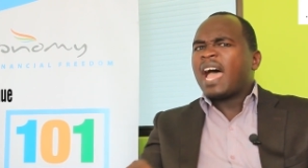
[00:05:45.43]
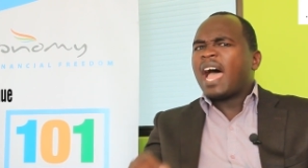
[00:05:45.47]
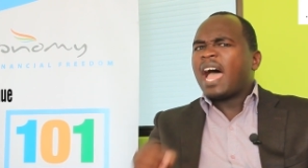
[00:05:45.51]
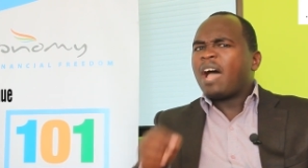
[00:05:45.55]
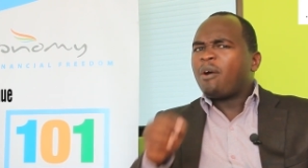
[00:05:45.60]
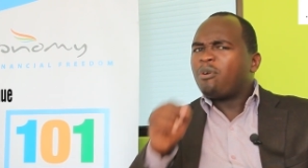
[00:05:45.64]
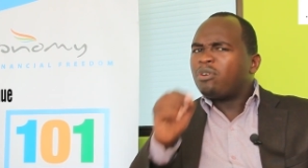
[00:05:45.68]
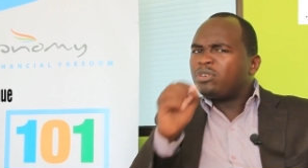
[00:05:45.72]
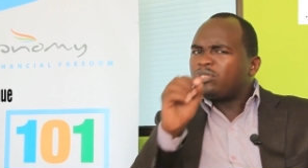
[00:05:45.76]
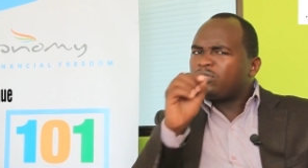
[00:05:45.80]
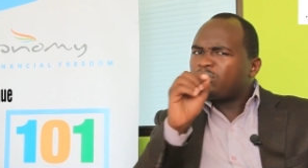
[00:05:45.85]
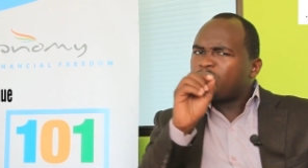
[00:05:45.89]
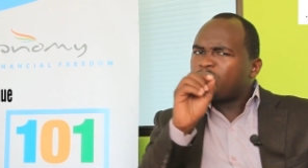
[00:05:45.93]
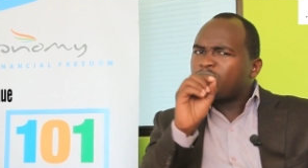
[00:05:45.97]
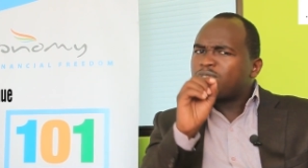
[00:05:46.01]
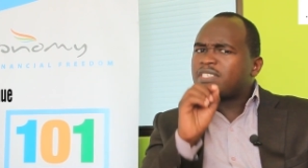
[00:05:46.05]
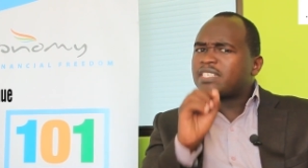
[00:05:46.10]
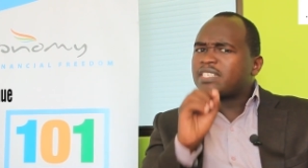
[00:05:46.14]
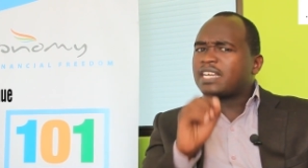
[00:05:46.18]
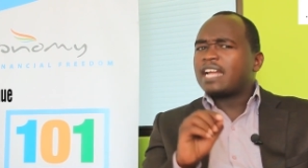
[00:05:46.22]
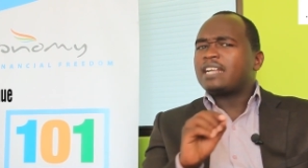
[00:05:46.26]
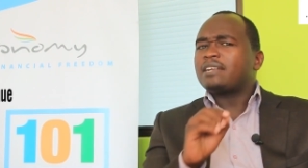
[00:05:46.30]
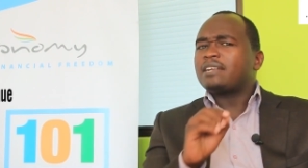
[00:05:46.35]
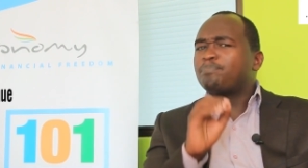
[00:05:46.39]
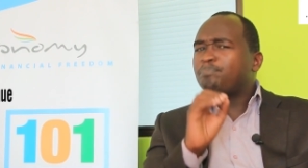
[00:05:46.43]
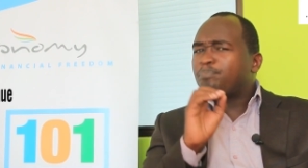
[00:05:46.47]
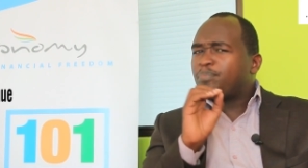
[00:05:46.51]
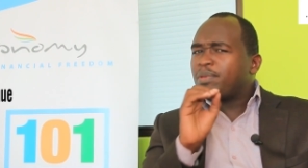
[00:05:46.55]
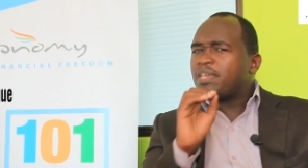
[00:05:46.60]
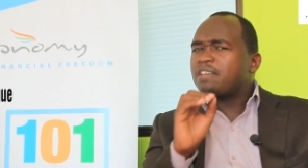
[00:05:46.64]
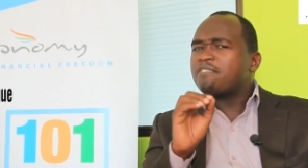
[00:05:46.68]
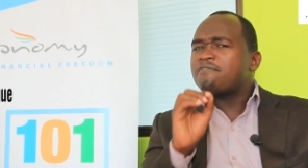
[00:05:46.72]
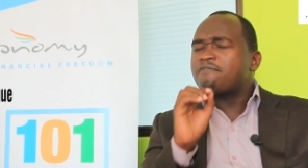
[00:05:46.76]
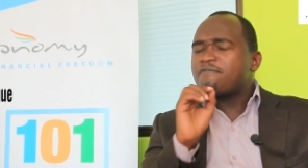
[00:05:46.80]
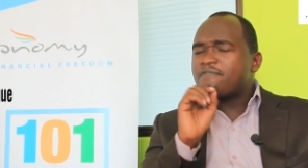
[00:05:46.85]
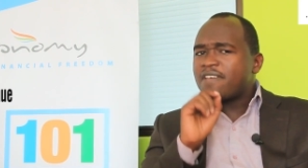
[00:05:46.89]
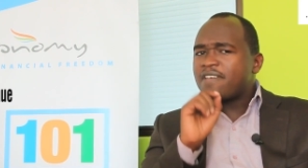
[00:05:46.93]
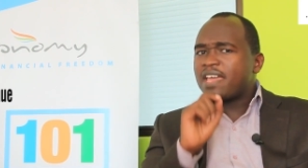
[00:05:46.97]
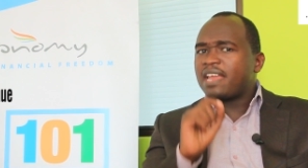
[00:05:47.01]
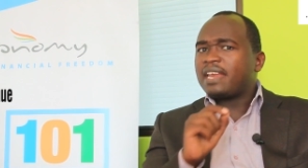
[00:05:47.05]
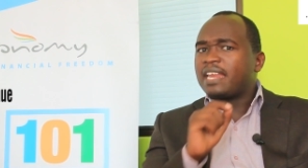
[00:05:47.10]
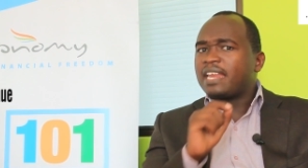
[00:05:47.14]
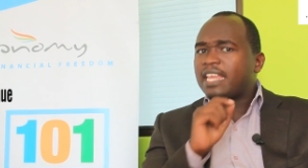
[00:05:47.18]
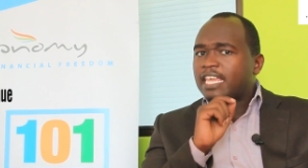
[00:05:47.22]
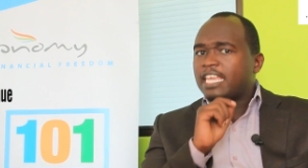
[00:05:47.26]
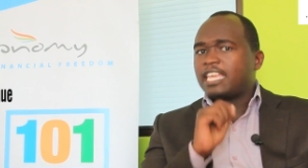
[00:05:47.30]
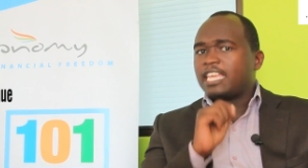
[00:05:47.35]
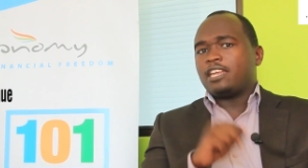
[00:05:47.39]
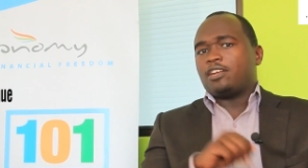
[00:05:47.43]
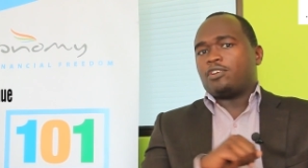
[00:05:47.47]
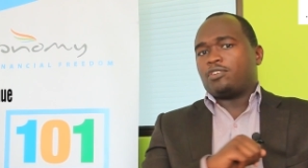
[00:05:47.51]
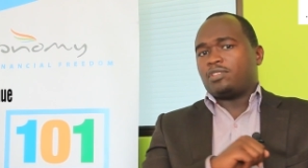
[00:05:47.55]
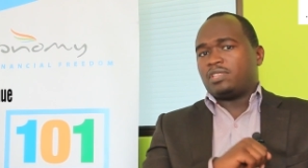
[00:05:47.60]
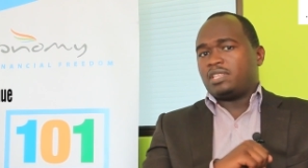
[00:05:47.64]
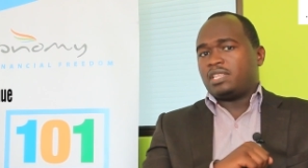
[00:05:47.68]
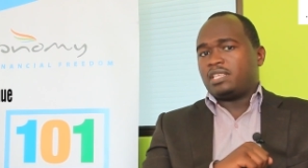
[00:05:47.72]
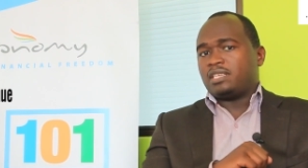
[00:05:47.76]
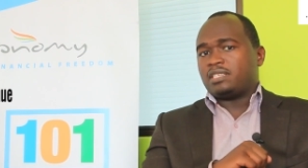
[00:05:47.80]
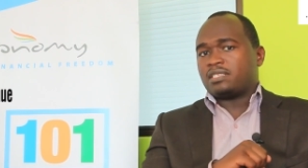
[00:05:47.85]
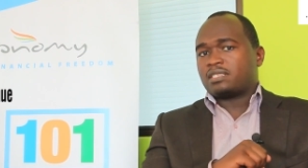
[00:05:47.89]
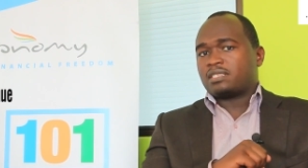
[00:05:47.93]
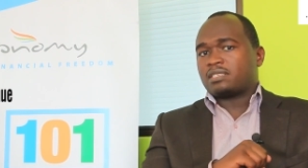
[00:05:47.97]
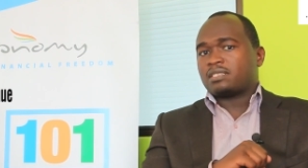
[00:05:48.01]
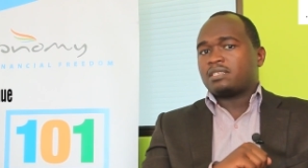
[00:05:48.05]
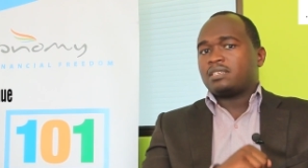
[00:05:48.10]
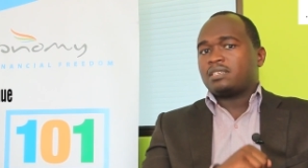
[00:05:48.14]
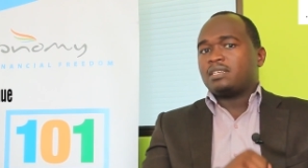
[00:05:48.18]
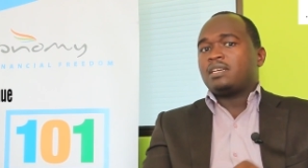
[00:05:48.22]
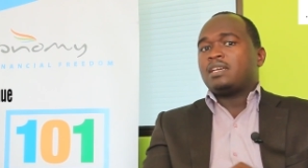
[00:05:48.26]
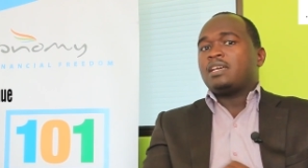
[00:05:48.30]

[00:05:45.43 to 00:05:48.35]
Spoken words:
I want you to start being very keen on this.